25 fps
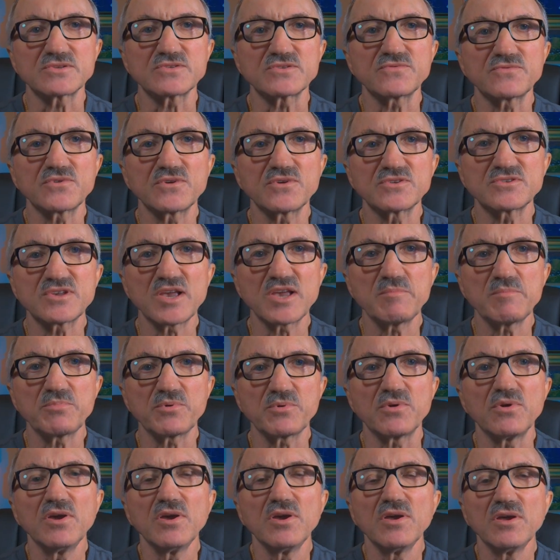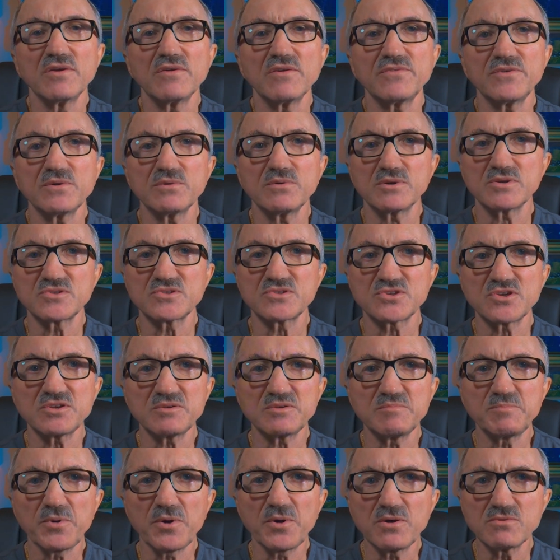For example, if you're in a certain
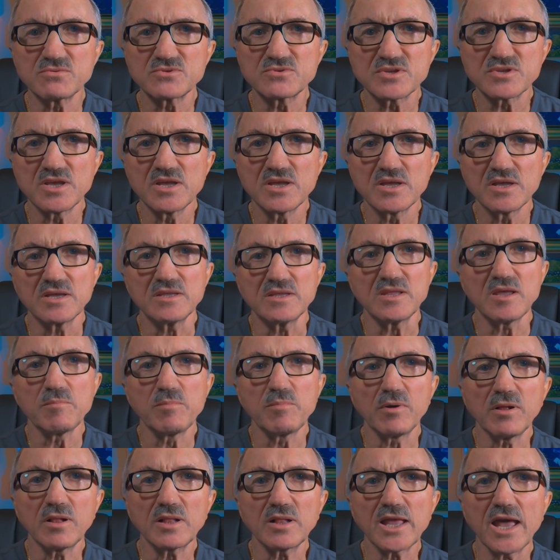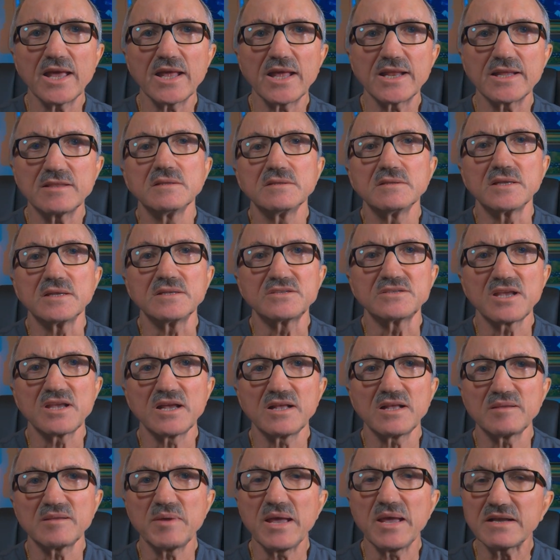pose and they balk at it, then tell
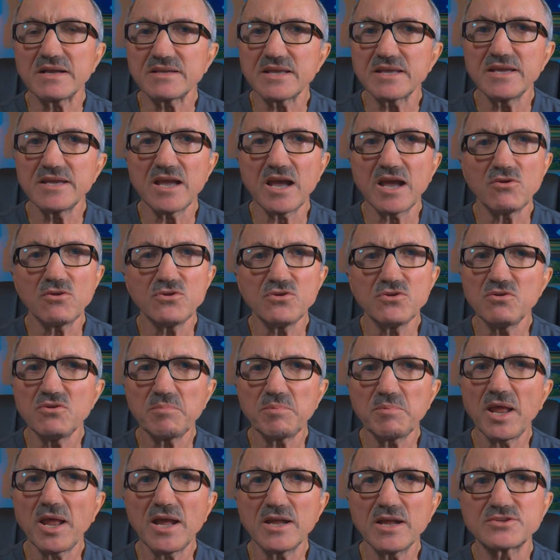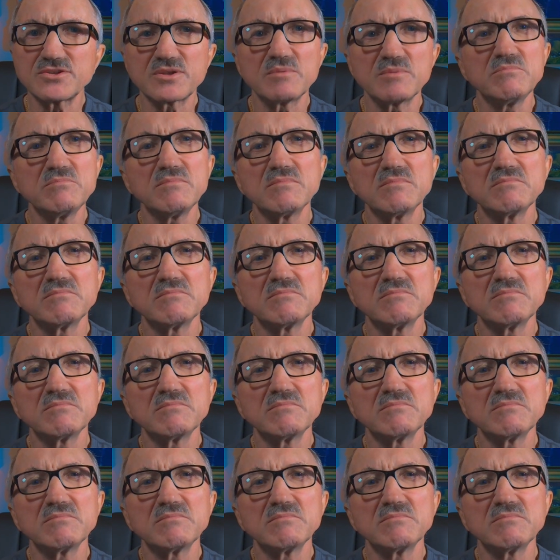them, okay, you oblige them,